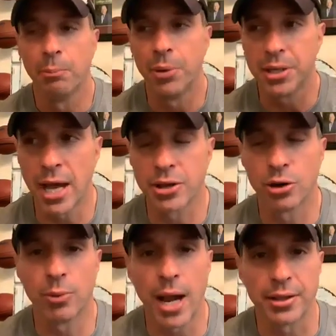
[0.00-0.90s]
But yeah,
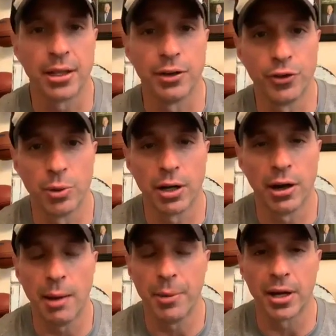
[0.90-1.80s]
you're right. The interview went a
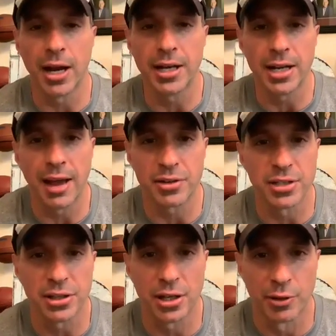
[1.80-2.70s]
lot better. I didn't have to
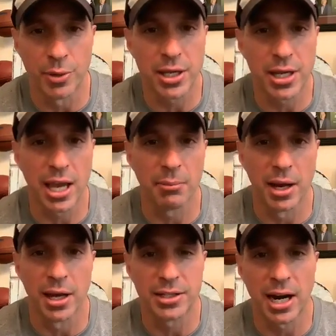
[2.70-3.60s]
sit there and recant
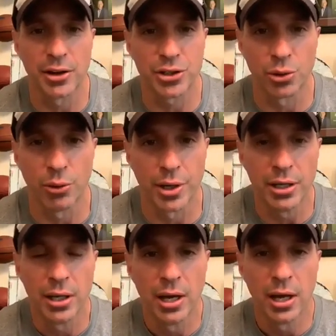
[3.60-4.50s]
my entire
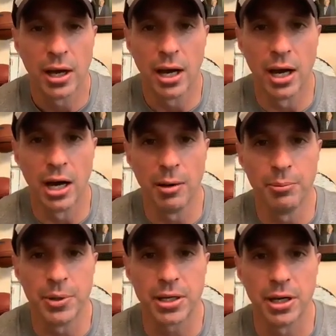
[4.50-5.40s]
story uh,
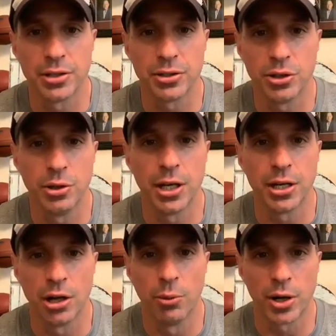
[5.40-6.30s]
yeah. because you
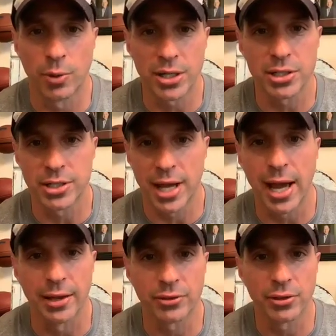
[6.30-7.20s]
didn't know what questions to
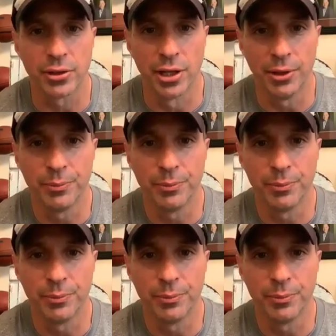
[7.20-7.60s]
ask, you know?